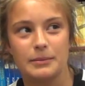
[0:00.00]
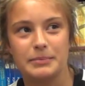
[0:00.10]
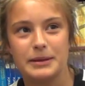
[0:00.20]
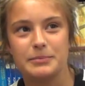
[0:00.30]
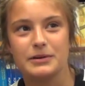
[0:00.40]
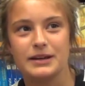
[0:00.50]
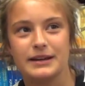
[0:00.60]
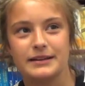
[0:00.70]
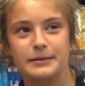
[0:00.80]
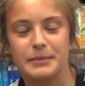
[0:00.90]
people
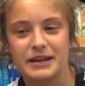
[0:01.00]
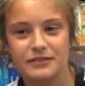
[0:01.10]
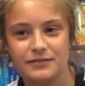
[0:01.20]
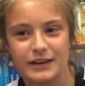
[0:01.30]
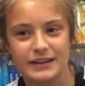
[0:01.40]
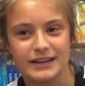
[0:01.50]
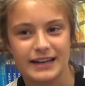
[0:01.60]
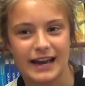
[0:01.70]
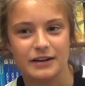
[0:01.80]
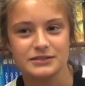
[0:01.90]
can make fake
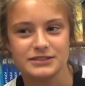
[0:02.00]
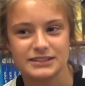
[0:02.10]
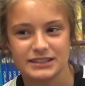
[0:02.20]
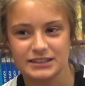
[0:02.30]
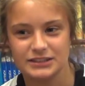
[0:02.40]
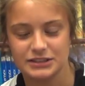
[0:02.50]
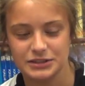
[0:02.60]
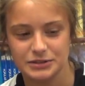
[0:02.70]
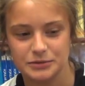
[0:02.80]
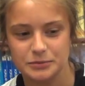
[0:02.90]
accounts
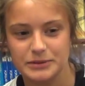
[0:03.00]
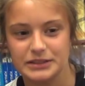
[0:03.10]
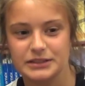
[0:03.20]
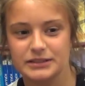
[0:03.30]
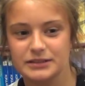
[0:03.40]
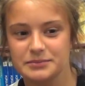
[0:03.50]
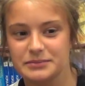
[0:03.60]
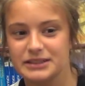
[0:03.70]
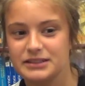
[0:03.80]
to be mean